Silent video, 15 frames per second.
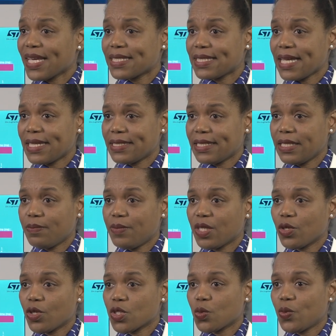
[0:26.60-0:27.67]
excited
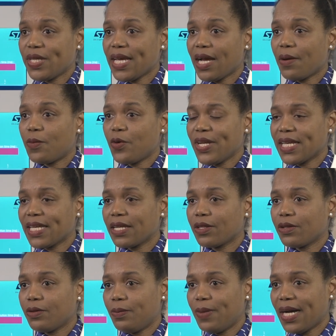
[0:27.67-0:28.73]
because we are bringing on
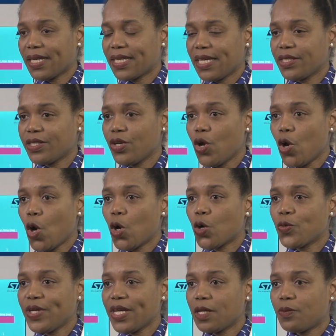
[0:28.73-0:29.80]
the market a
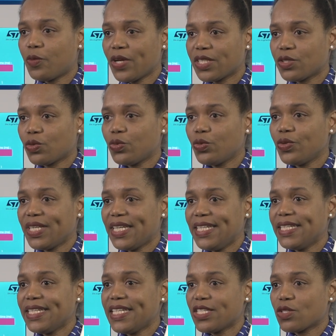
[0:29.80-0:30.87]
real breakthrough
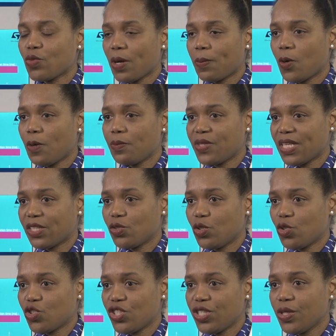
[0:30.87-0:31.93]
in EEPROM
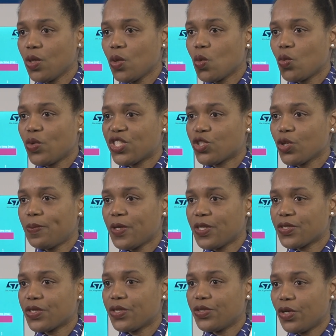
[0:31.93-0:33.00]
technology which
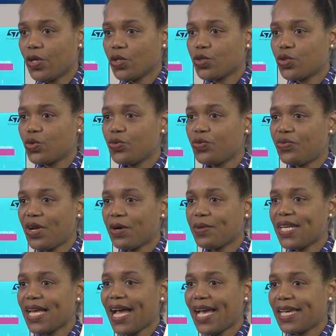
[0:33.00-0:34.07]
opens the door to
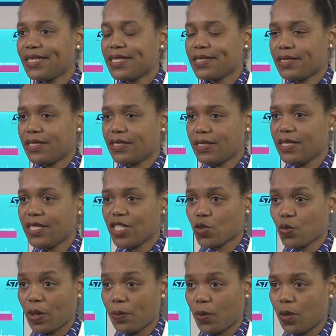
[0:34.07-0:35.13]
very high density
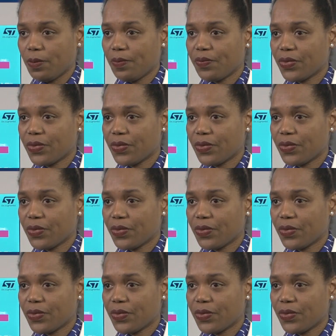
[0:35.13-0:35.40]
EEPROM.